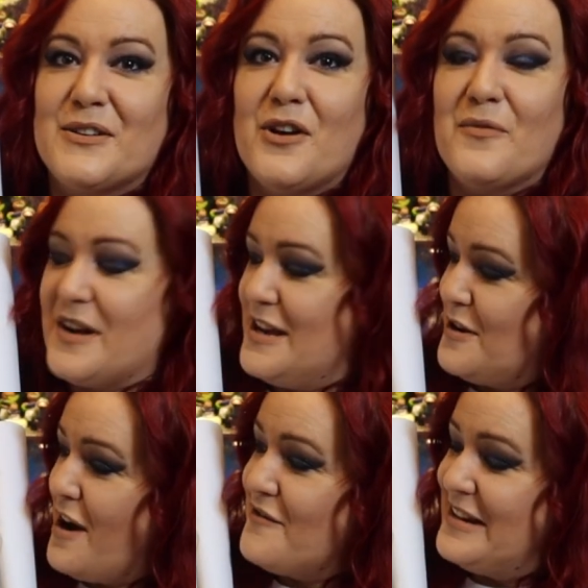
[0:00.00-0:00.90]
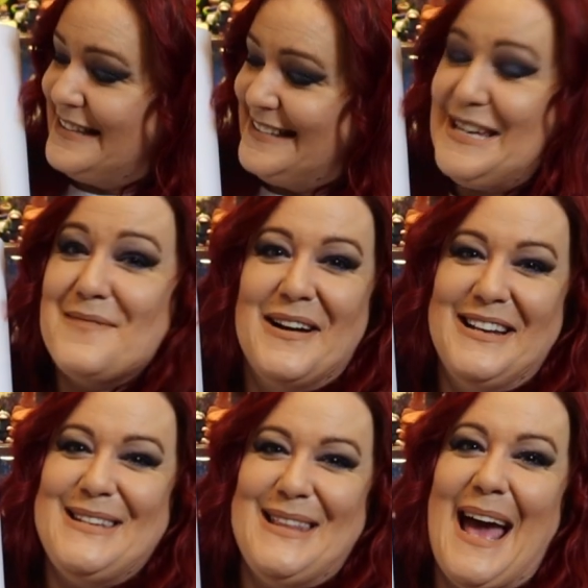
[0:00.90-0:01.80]
Not very, you can't really see
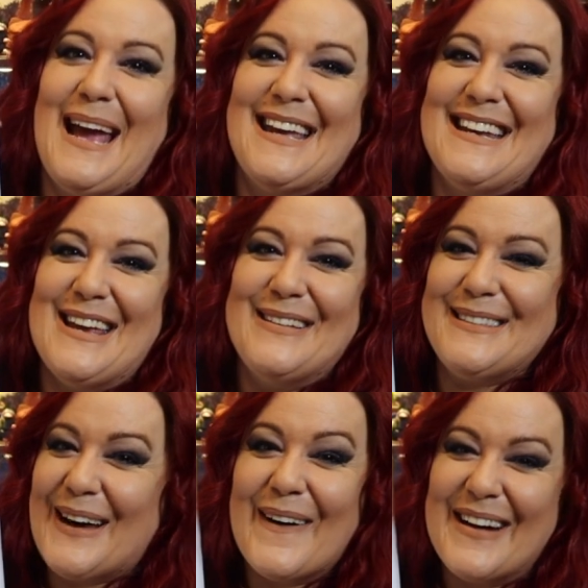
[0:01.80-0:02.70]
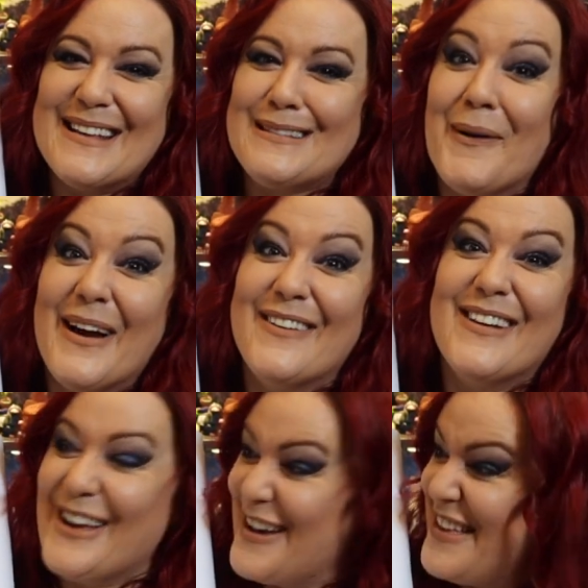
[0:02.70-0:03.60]
much there, can you? Sorry,
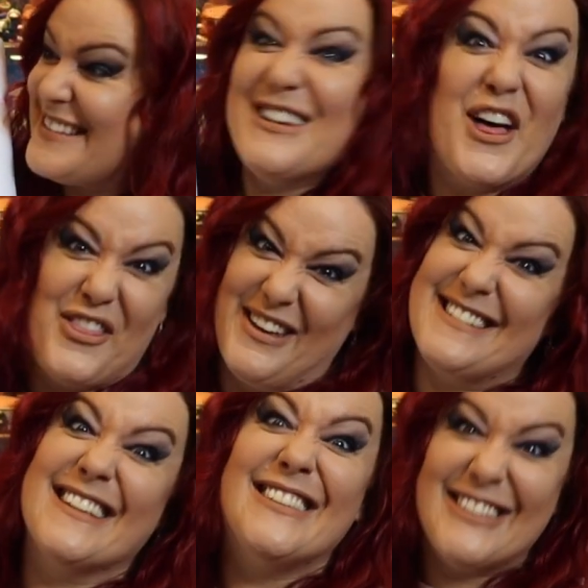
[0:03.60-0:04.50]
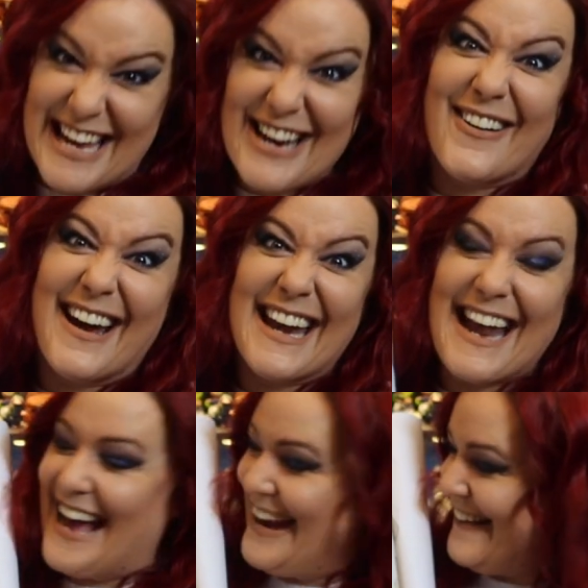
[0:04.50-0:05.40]
spoiler alert, there's nothing to see right
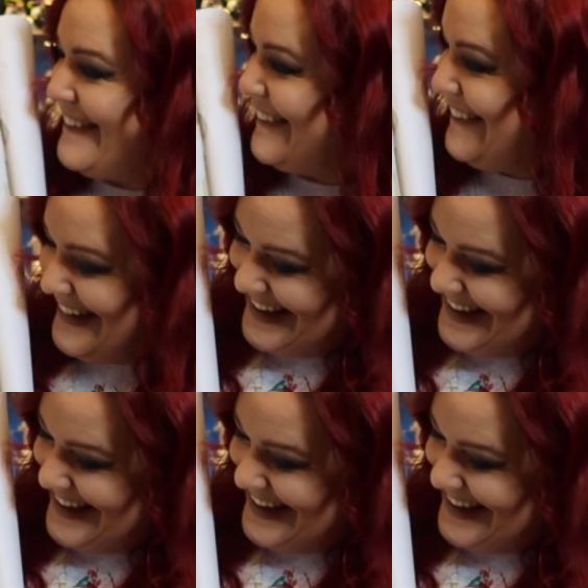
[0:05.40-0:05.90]
now.